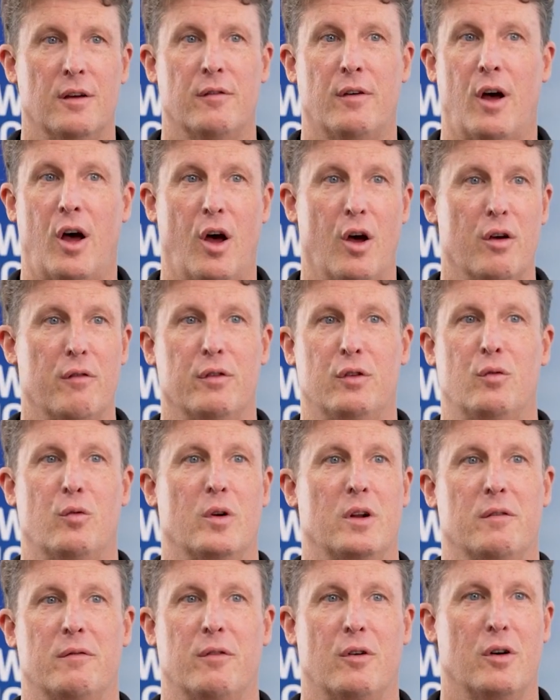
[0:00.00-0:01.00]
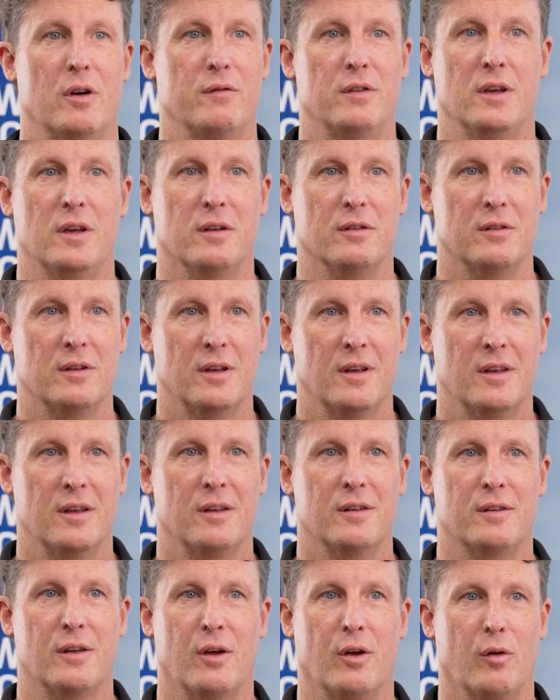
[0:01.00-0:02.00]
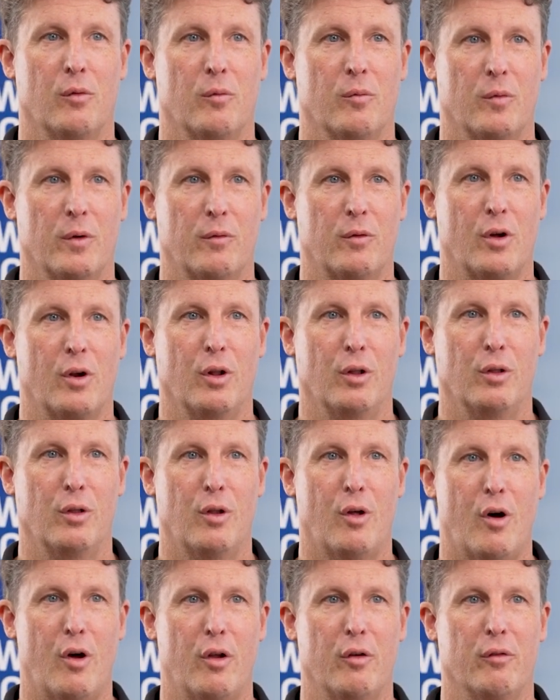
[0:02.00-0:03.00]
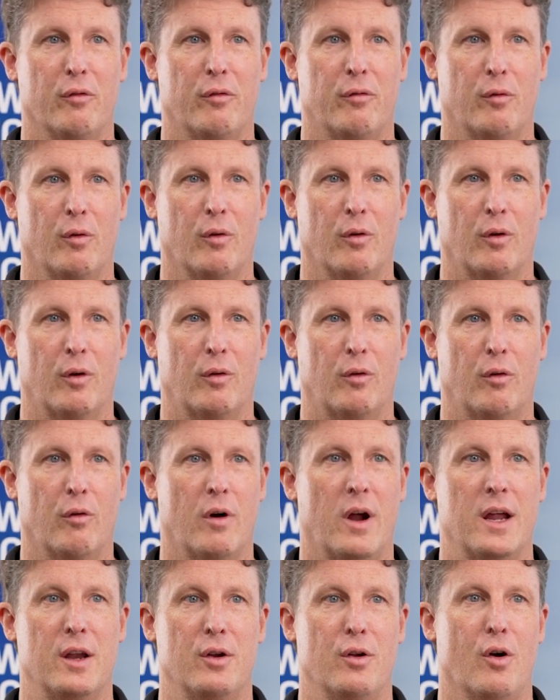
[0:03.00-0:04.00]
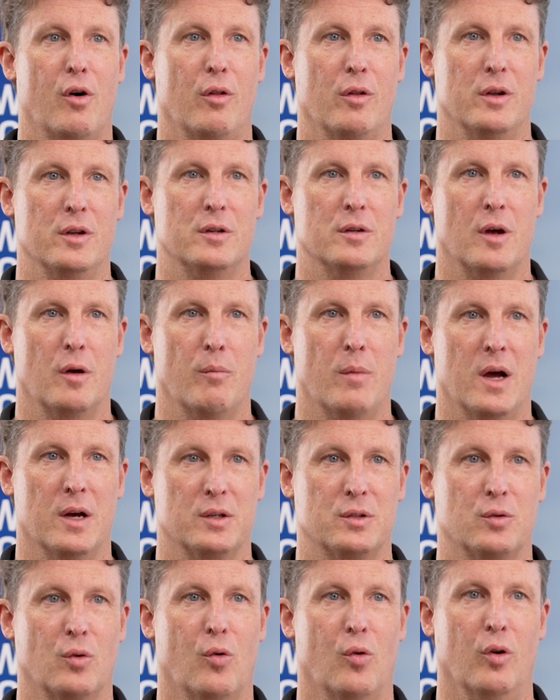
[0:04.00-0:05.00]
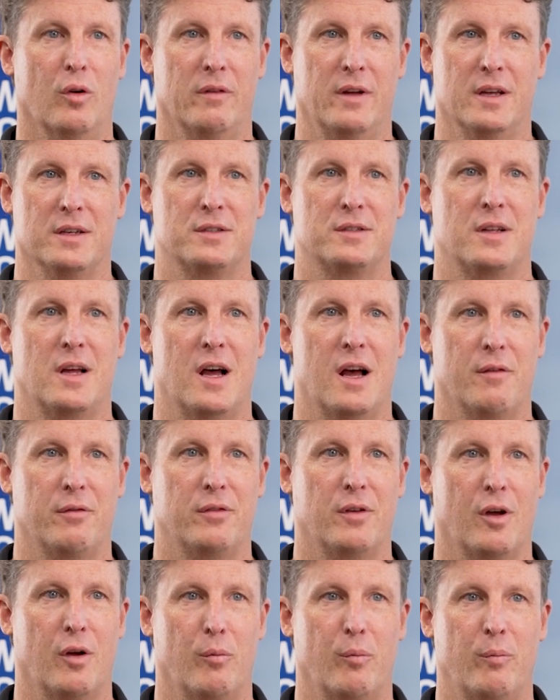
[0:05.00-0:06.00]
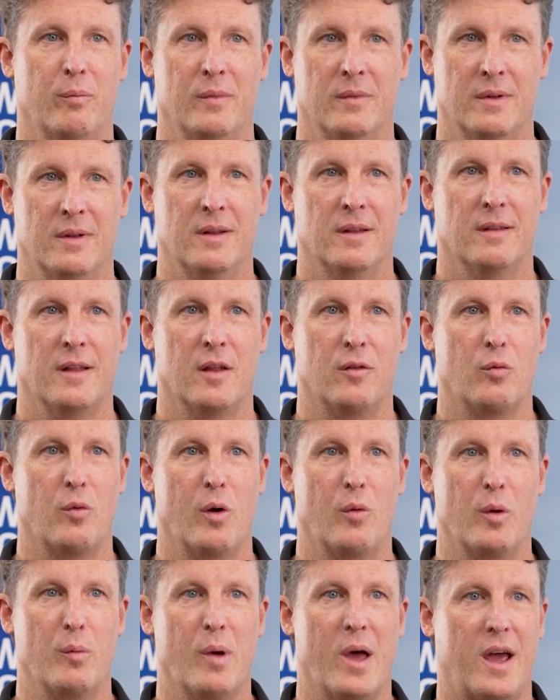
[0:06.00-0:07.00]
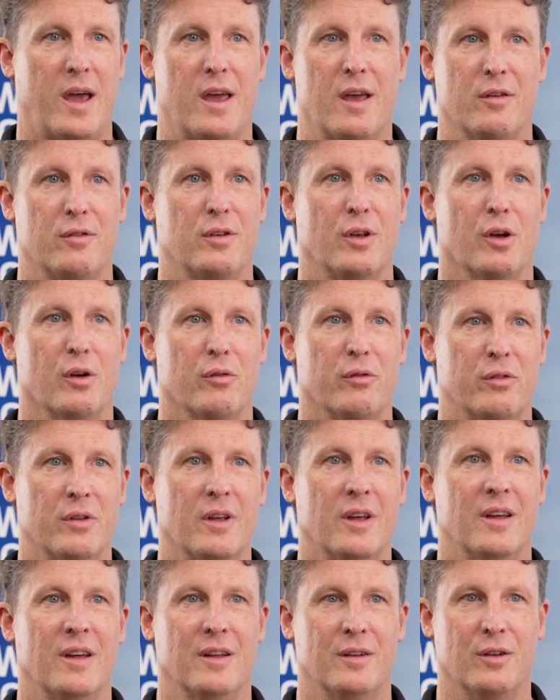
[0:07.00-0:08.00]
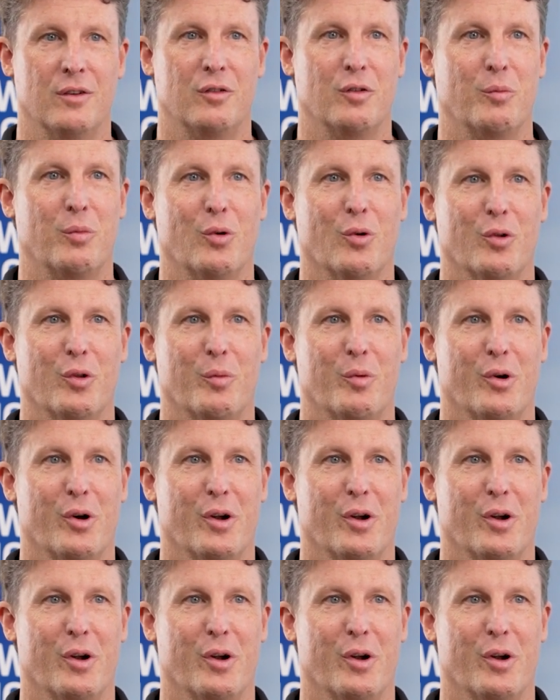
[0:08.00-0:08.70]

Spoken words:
for over 25 years. So we've got a lot of great knowledge amongst all of our staff. So that's where we back ourselves to support the